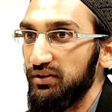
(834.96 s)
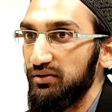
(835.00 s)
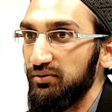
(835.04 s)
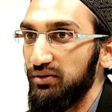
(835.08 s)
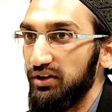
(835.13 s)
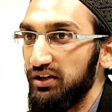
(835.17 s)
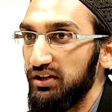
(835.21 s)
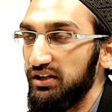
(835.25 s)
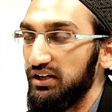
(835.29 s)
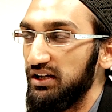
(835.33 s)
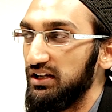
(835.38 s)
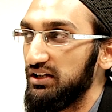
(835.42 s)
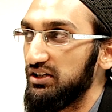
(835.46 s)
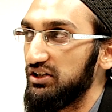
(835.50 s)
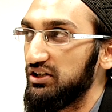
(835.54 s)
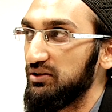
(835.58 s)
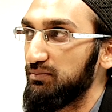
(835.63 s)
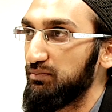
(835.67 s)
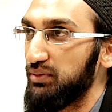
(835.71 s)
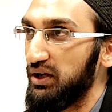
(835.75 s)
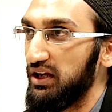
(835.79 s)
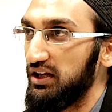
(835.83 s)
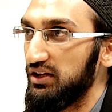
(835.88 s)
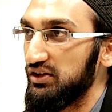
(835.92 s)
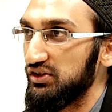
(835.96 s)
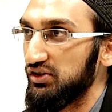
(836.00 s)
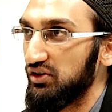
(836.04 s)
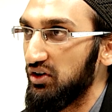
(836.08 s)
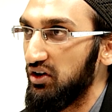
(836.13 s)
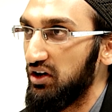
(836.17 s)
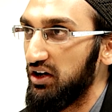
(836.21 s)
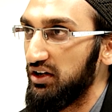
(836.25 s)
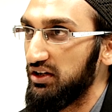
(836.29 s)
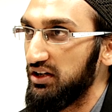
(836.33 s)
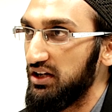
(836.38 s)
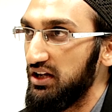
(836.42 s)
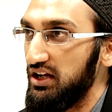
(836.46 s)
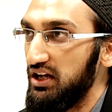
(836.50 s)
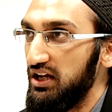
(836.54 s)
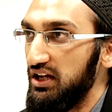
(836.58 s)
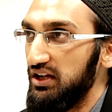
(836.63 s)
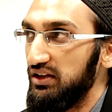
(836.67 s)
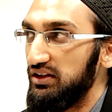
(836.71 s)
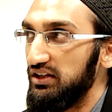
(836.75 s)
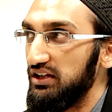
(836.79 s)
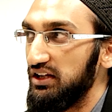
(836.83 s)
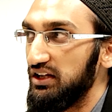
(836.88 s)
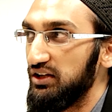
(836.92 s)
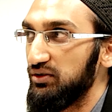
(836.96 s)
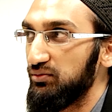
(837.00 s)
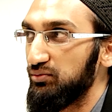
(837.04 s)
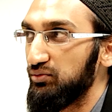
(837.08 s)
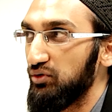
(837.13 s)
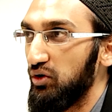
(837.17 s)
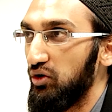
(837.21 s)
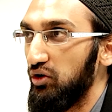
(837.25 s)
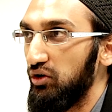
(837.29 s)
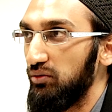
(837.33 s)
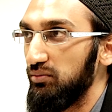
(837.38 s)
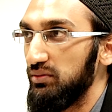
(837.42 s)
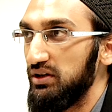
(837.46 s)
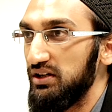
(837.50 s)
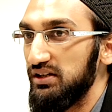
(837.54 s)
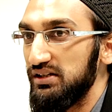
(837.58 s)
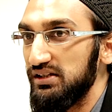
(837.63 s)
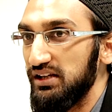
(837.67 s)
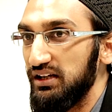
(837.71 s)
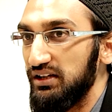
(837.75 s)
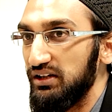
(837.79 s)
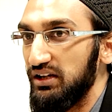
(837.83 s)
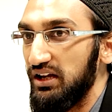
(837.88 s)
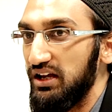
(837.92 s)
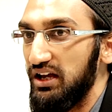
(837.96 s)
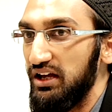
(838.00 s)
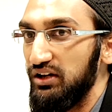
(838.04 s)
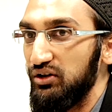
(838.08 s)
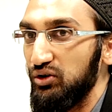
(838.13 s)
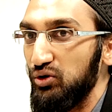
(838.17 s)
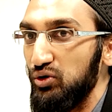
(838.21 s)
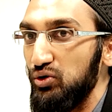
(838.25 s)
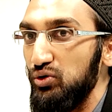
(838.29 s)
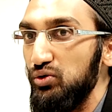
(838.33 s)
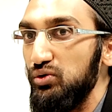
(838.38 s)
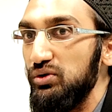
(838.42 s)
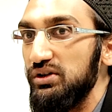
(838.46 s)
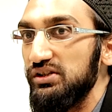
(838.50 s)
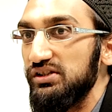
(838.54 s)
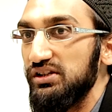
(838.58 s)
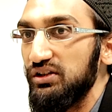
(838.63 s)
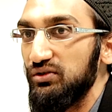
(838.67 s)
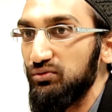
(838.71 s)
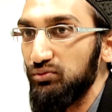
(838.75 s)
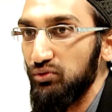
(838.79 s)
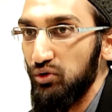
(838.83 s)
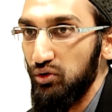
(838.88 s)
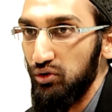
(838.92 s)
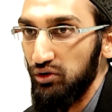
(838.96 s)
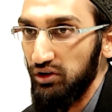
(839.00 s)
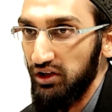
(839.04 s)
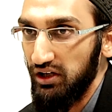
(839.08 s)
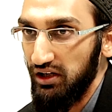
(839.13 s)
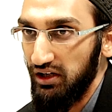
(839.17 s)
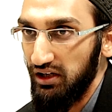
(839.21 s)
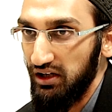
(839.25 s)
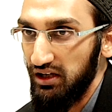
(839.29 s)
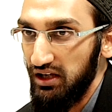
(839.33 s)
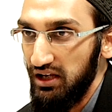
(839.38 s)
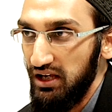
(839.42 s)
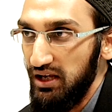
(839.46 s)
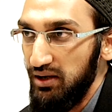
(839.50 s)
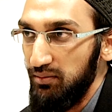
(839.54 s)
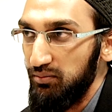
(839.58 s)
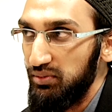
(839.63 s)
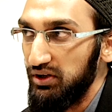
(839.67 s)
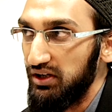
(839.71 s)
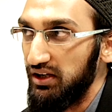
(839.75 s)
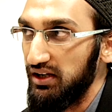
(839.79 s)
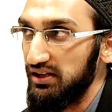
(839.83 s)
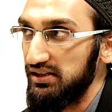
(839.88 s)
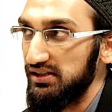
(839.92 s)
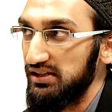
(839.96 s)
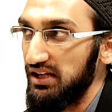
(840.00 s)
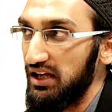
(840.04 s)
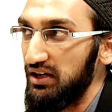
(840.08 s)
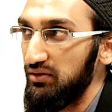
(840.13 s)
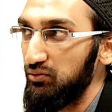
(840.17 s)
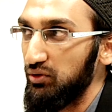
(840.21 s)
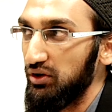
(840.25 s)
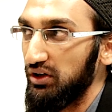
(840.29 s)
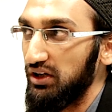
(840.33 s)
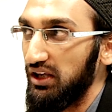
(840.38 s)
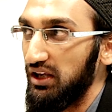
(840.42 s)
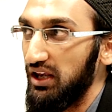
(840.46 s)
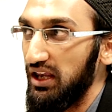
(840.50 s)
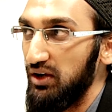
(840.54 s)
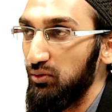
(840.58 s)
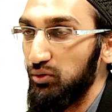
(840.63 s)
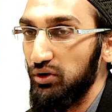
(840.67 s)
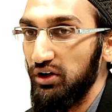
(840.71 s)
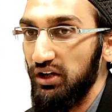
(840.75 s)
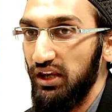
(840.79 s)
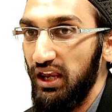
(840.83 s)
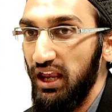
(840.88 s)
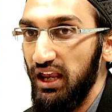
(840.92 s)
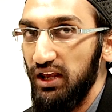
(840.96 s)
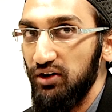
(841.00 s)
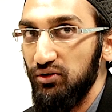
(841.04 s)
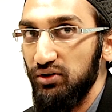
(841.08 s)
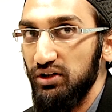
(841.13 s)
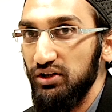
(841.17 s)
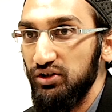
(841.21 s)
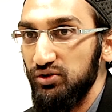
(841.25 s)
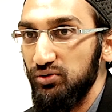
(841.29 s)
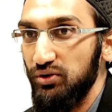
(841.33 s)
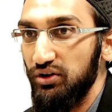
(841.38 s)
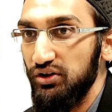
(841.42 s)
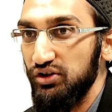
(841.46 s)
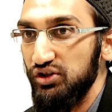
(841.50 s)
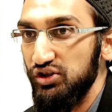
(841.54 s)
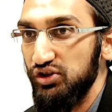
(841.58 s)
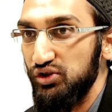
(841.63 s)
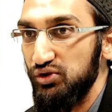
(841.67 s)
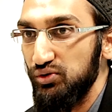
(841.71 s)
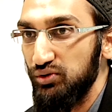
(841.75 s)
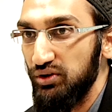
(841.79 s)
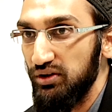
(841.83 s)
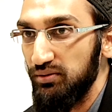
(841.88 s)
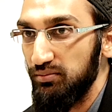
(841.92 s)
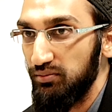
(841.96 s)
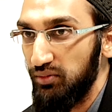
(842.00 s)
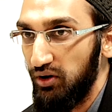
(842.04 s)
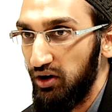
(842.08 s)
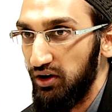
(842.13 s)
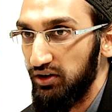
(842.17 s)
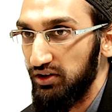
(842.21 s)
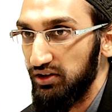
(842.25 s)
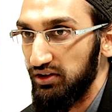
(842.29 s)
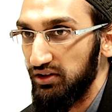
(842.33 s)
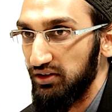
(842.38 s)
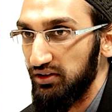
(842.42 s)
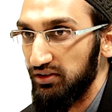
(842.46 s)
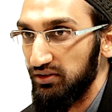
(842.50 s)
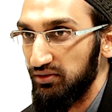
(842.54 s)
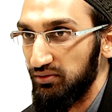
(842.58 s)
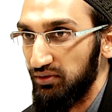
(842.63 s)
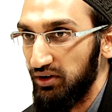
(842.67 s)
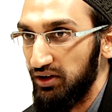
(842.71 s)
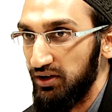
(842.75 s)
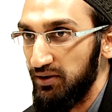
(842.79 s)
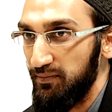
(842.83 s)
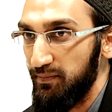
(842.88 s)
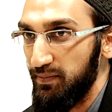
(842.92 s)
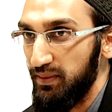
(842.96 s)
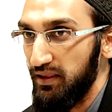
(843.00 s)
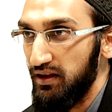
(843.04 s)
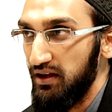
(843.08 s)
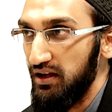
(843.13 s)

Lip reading: right? It depends on the enrollment and who is enrolling, because then we're catering to our student body, right?